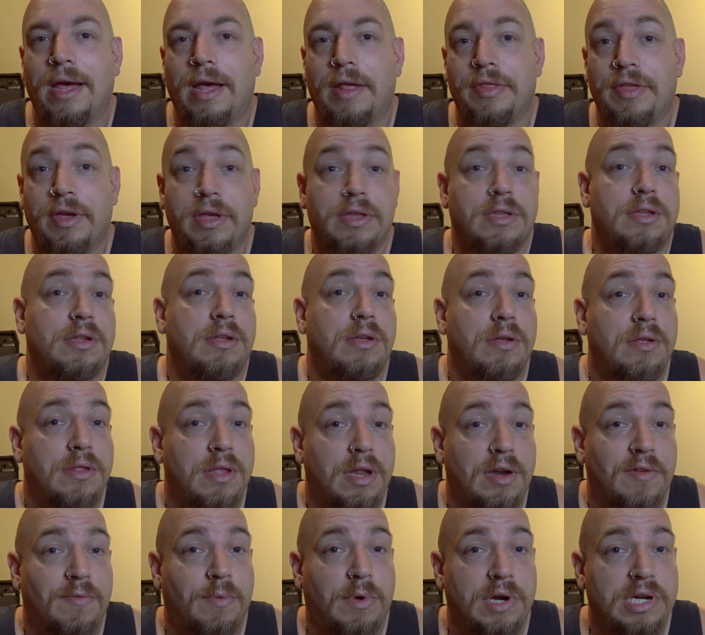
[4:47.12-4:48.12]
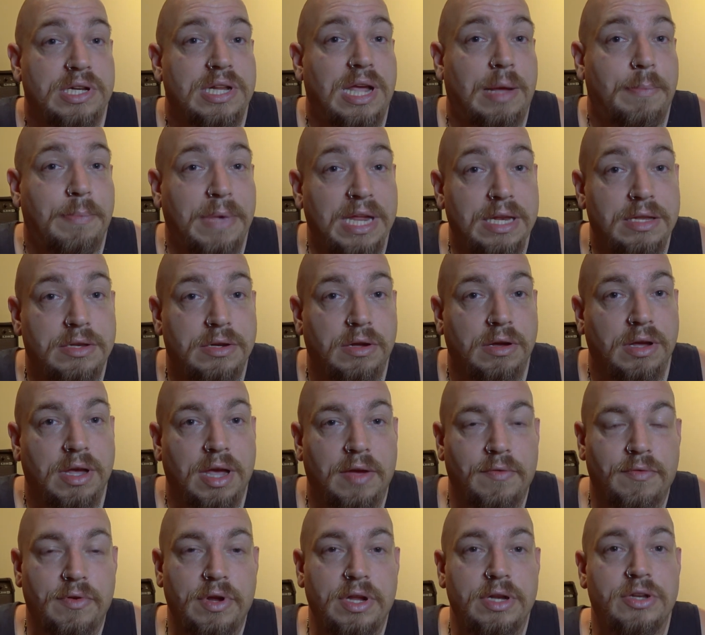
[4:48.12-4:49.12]
Those of you that have watched our meat stock
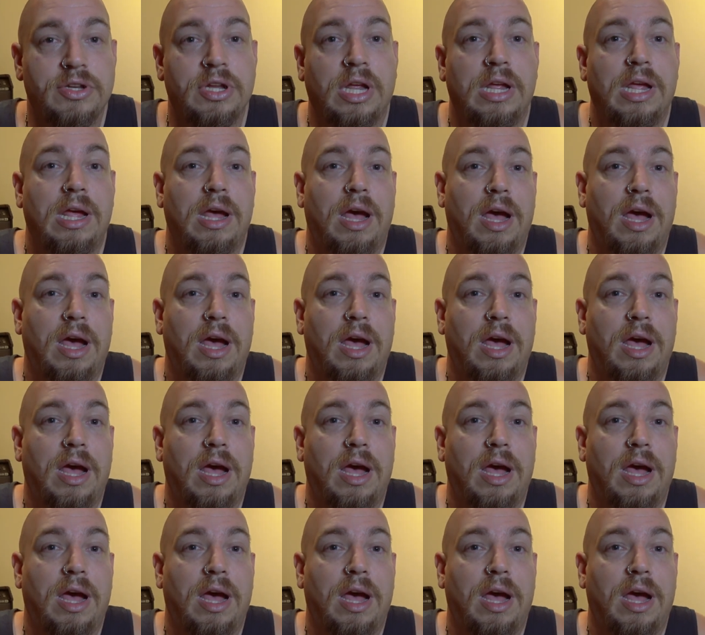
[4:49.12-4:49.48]
coverage,